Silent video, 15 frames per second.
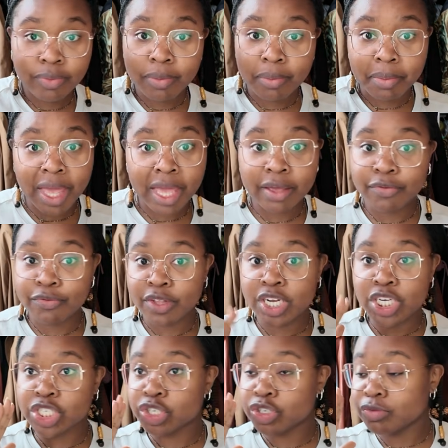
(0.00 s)
make
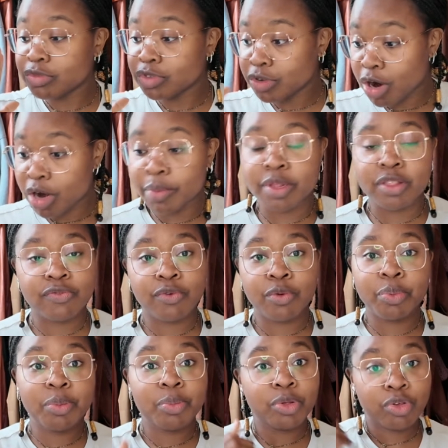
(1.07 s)
finished garments for
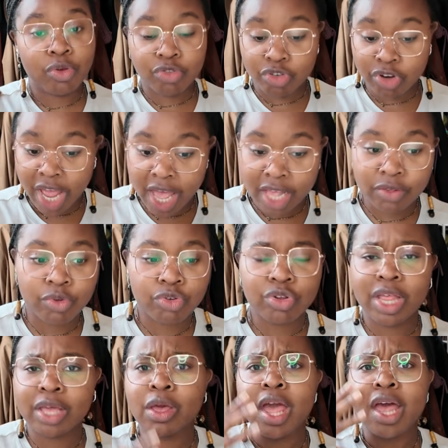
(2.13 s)
people, you should ask what,
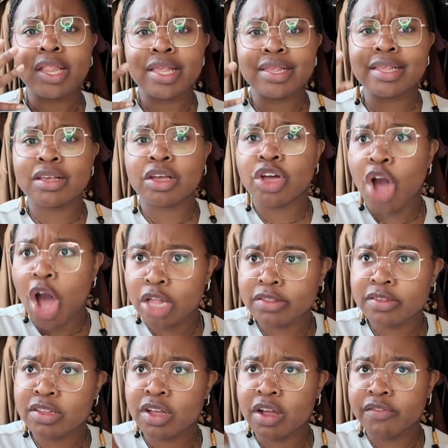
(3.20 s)
like, this is a
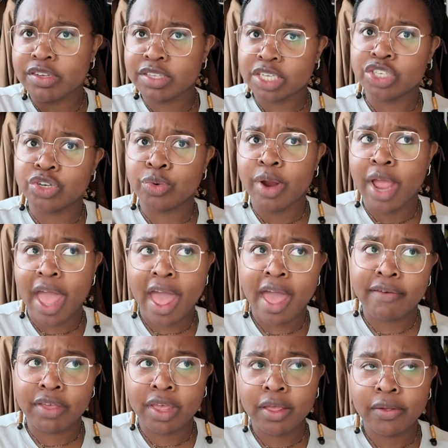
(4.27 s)
constant conversation we're
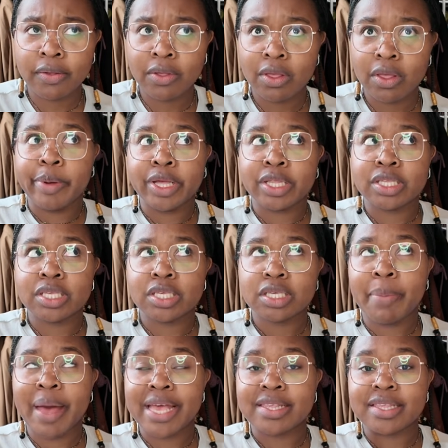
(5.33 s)
having. But
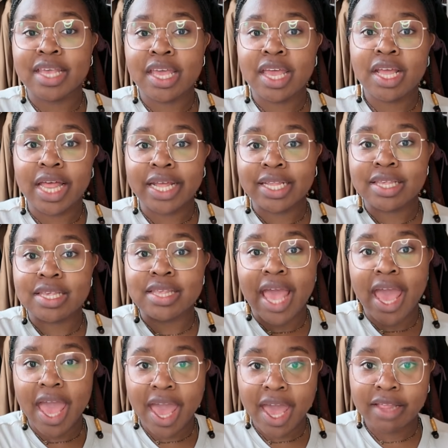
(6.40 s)
by saying like this is
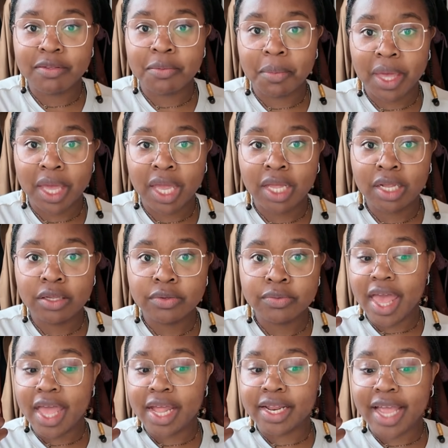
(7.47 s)
handmade,
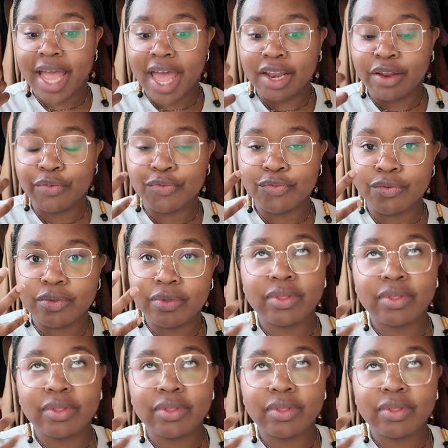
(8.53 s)
it kind of,